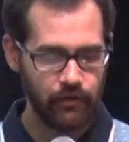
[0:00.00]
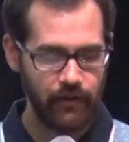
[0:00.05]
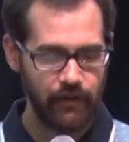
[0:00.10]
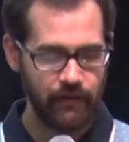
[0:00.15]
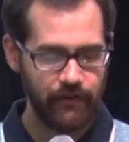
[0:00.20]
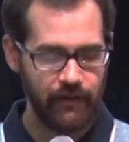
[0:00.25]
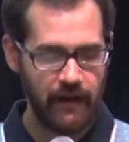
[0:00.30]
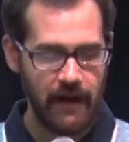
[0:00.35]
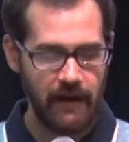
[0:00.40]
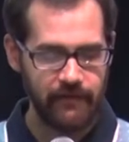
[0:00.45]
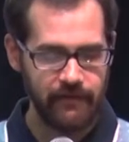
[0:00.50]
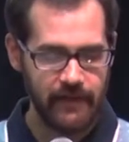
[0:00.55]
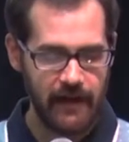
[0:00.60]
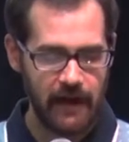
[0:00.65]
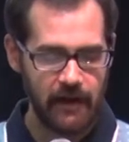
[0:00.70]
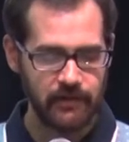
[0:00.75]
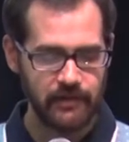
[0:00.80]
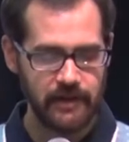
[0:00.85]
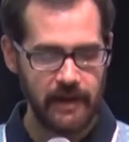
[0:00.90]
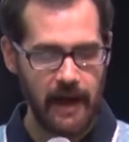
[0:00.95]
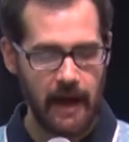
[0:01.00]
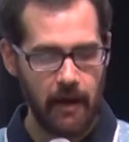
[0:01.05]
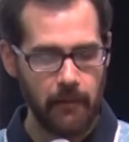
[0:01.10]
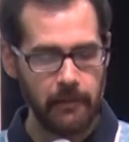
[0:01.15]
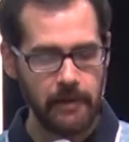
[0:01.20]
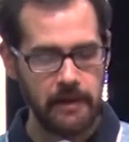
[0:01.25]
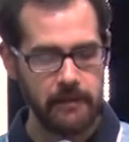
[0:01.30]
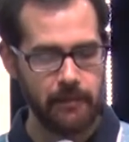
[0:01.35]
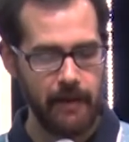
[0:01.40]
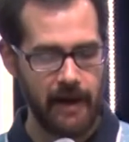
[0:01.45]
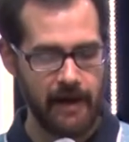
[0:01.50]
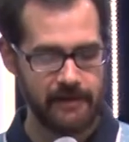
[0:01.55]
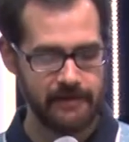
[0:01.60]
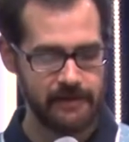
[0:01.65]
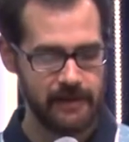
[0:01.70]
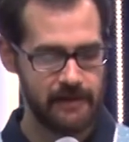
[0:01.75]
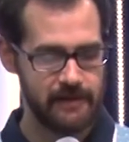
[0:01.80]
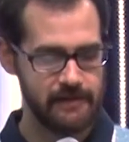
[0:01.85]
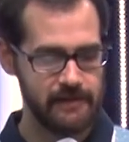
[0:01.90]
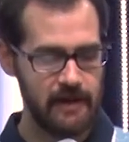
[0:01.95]
for the 5,000, how many
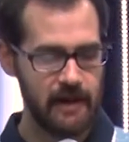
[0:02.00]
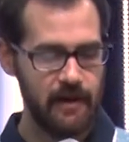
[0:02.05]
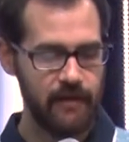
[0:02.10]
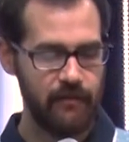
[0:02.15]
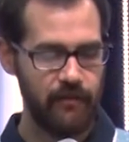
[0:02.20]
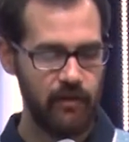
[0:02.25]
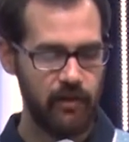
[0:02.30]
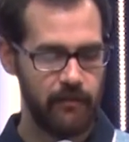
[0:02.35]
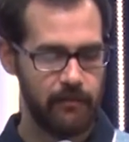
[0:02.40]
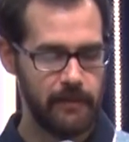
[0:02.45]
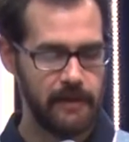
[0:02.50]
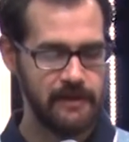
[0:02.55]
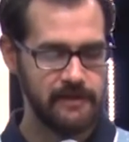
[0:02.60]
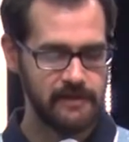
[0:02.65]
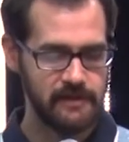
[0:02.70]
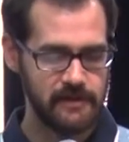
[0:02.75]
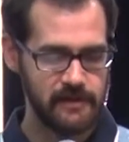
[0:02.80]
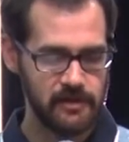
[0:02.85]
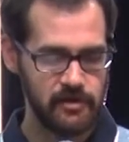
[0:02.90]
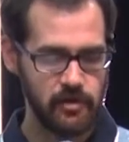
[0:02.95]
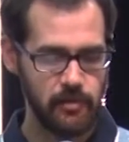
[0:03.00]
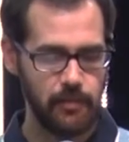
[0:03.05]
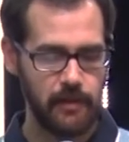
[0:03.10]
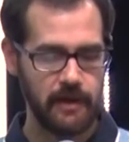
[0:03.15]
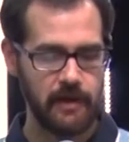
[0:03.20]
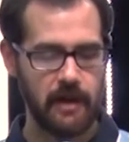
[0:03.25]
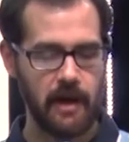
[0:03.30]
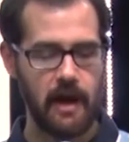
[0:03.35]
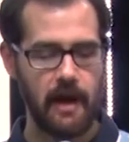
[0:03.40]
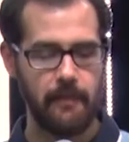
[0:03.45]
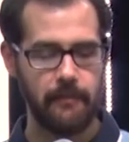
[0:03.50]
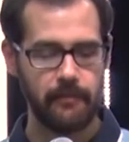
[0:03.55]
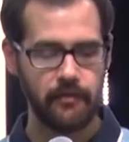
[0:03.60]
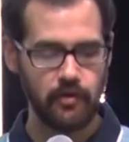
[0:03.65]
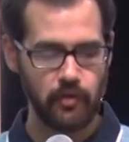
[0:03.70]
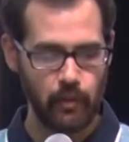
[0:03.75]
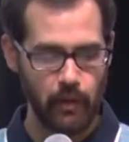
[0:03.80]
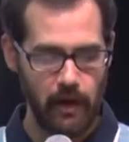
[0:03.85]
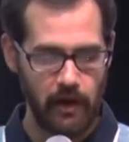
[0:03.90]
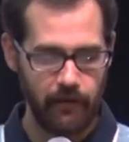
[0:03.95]
baskets full of pieces did you pick up?"
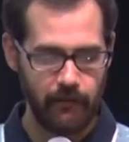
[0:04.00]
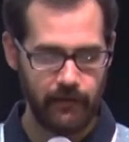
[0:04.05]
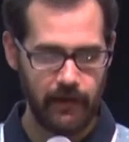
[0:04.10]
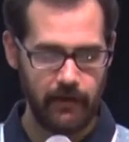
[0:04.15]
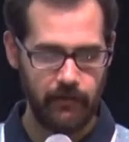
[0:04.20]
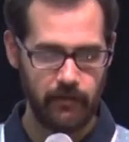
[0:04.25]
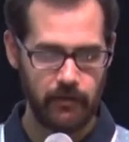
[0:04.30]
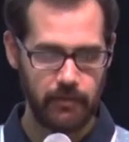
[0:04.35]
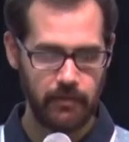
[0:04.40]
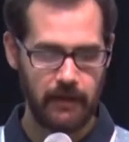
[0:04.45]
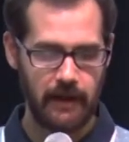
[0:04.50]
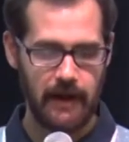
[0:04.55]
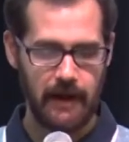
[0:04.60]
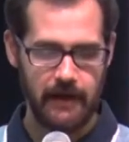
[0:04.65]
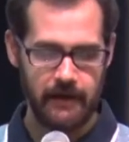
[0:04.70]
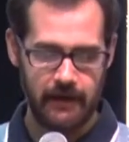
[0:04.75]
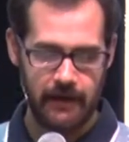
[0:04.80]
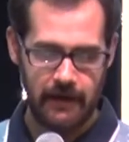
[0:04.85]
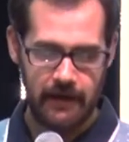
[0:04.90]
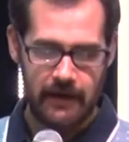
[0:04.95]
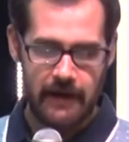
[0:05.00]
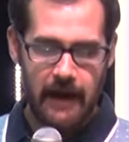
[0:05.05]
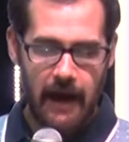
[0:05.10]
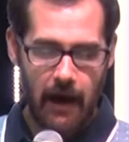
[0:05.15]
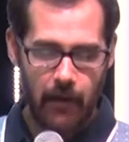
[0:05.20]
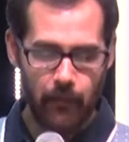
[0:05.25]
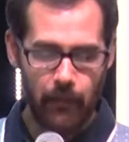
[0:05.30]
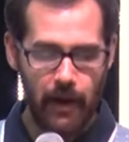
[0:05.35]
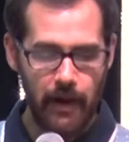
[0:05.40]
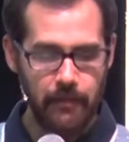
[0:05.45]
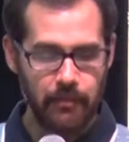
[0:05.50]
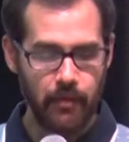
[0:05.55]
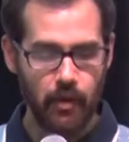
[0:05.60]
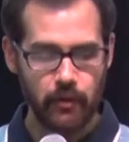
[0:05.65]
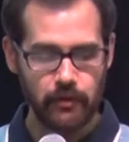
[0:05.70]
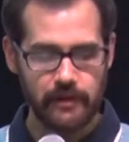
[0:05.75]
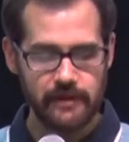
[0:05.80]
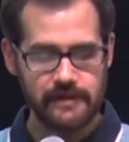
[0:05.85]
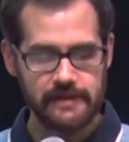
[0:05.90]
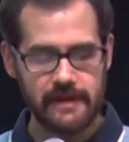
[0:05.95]
12, they replied. "And when I
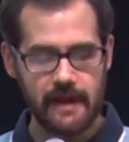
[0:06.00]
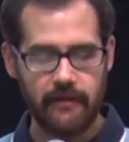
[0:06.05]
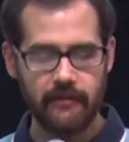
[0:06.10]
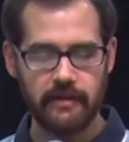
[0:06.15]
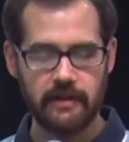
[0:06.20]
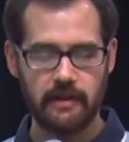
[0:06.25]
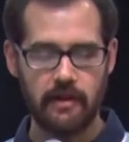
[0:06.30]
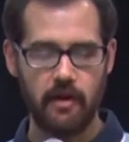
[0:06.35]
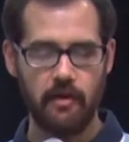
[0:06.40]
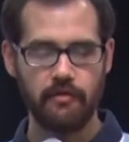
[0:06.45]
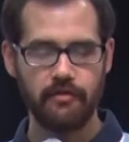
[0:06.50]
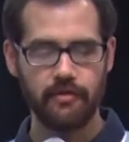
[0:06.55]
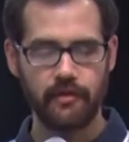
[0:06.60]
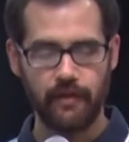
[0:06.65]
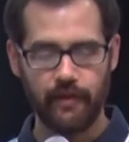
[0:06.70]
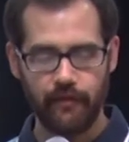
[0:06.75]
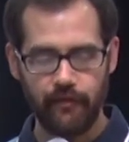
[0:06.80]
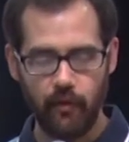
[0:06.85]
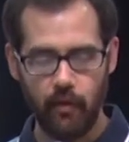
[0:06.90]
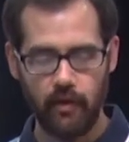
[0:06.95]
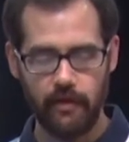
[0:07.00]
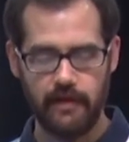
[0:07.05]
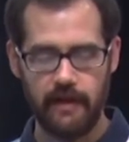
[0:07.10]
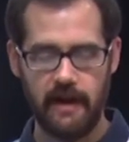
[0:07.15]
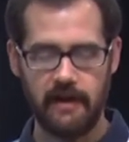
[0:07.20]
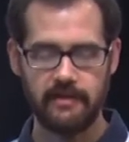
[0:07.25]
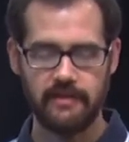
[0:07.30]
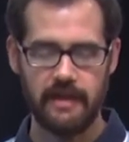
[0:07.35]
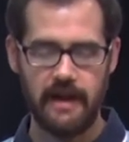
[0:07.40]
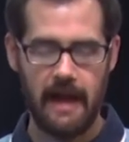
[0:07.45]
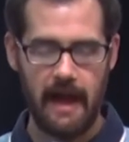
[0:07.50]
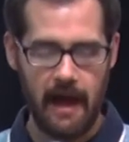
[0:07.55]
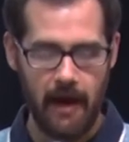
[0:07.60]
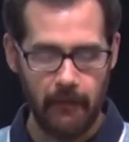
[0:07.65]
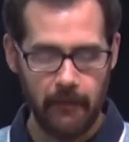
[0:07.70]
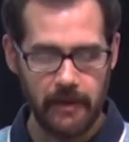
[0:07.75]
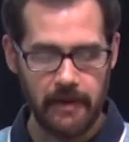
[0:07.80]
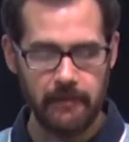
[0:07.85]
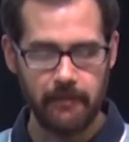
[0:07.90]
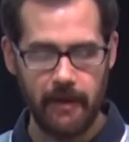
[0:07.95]
broke the 7 loaves for the 4,000, how
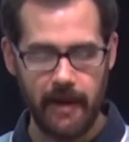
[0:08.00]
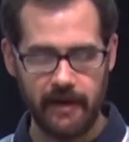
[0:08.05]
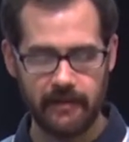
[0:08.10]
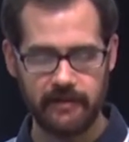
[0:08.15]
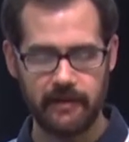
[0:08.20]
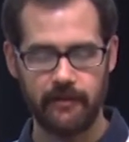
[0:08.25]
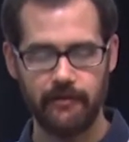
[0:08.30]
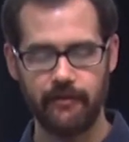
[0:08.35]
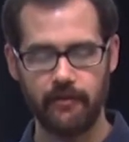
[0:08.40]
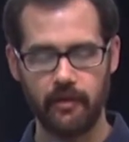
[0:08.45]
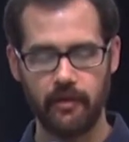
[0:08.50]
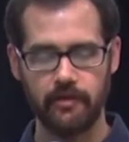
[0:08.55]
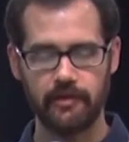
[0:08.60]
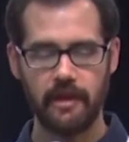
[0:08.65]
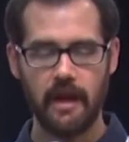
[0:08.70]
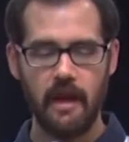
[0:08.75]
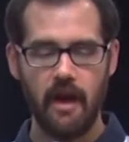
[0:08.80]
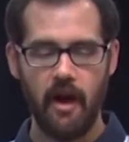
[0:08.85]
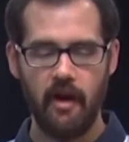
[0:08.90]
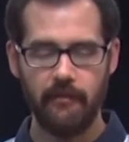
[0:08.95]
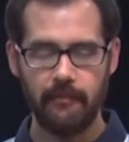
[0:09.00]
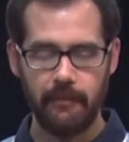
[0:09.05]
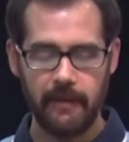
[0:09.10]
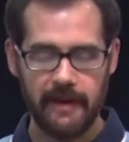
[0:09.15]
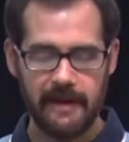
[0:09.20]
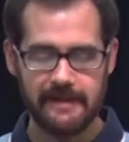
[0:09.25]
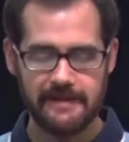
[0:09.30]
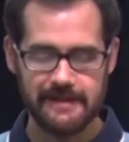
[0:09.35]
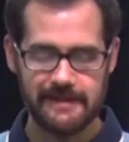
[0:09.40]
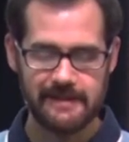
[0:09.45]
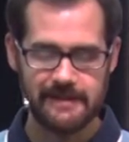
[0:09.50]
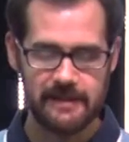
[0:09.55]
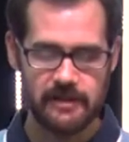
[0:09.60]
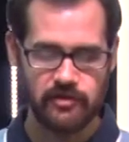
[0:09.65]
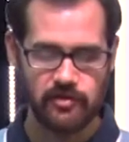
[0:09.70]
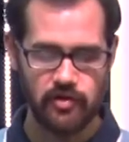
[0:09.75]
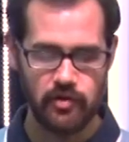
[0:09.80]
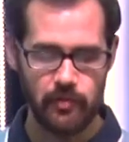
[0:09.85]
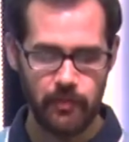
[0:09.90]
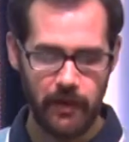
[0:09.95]
many basketfuls of pieces
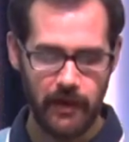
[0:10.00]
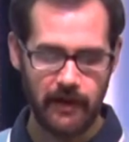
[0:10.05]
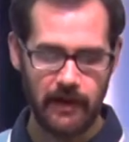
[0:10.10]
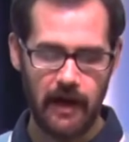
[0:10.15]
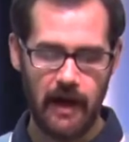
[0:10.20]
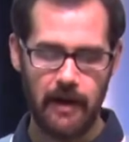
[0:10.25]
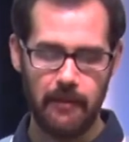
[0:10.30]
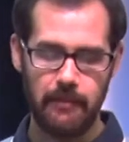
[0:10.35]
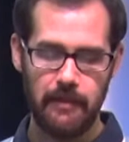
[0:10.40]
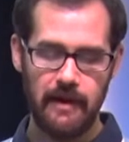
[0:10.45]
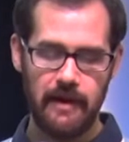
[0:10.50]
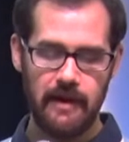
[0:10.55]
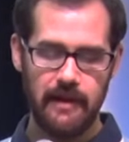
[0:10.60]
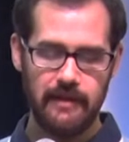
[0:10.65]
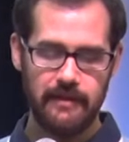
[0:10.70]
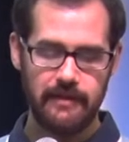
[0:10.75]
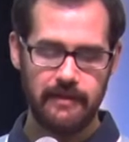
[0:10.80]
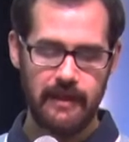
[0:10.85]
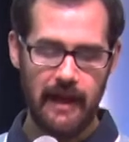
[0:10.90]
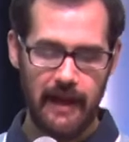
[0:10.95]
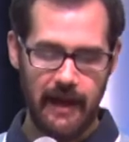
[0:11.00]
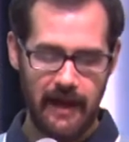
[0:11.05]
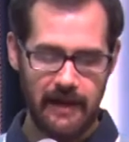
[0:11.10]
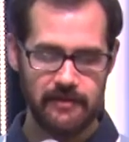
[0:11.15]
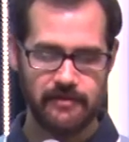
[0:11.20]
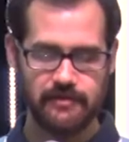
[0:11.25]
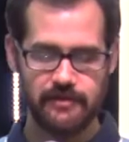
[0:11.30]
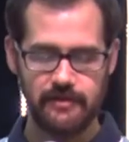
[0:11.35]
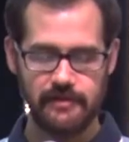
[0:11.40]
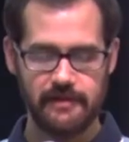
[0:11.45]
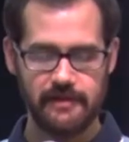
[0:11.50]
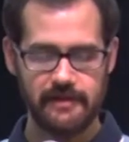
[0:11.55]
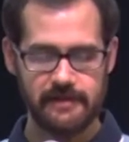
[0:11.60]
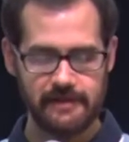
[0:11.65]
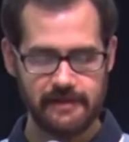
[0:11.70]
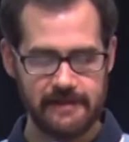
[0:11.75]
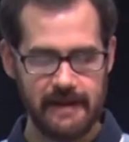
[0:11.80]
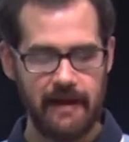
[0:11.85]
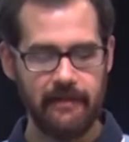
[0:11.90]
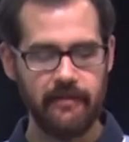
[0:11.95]
did you pick up?" They answered,
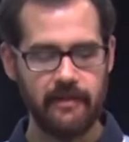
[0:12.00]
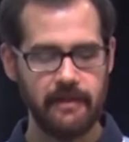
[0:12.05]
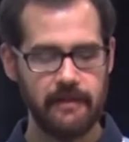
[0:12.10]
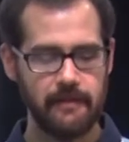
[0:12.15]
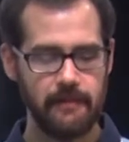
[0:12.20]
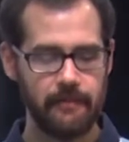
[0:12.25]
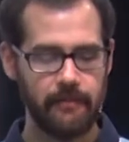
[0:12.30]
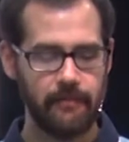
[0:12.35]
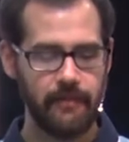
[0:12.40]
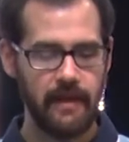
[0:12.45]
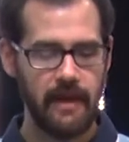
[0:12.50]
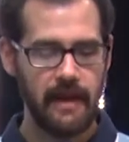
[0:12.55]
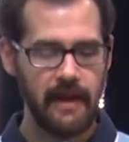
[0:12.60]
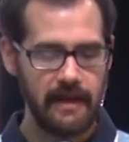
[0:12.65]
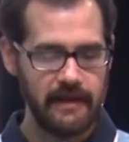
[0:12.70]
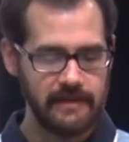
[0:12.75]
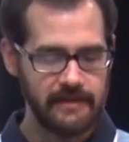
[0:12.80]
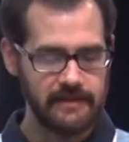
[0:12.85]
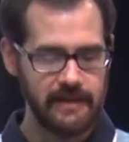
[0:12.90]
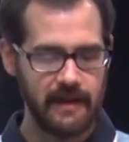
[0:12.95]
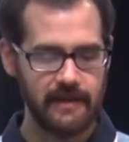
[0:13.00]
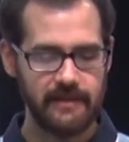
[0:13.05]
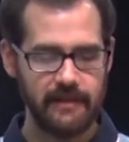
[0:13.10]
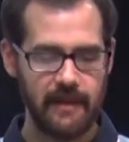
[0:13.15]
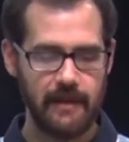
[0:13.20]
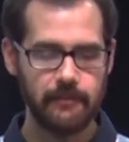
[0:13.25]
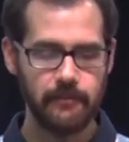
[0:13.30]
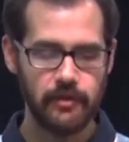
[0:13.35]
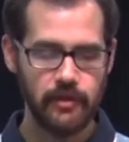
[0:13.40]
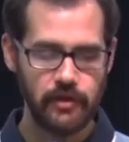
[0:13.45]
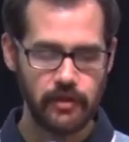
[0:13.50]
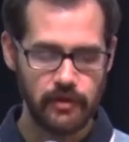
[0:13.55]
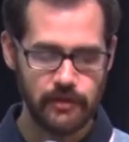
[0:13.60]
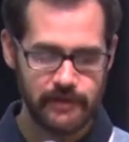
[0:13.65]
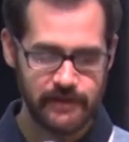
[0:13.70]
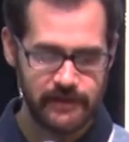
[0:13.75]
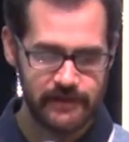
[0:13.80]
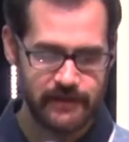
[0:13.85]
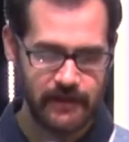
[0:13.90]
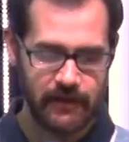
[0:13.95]
7. He said to them, "Do you
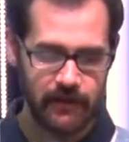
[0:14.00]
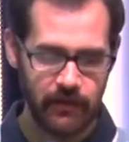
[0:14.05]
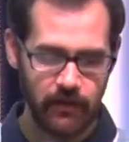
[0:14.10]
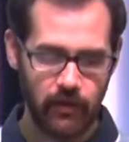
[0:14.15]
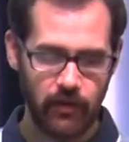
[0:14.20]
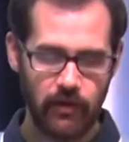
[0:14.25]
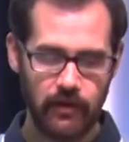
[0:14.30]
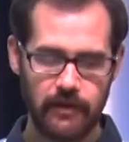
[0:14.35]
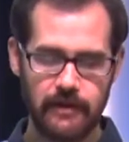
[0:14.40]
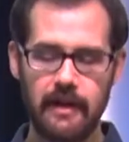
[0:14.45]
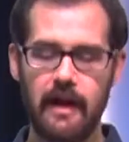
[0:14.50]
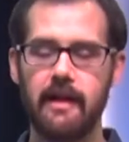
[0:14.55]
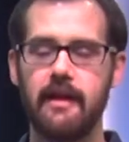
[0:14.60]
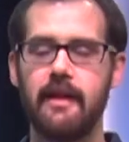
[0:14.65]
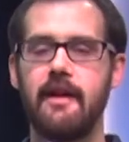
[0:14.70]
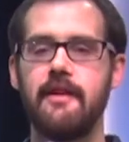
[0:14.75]
still not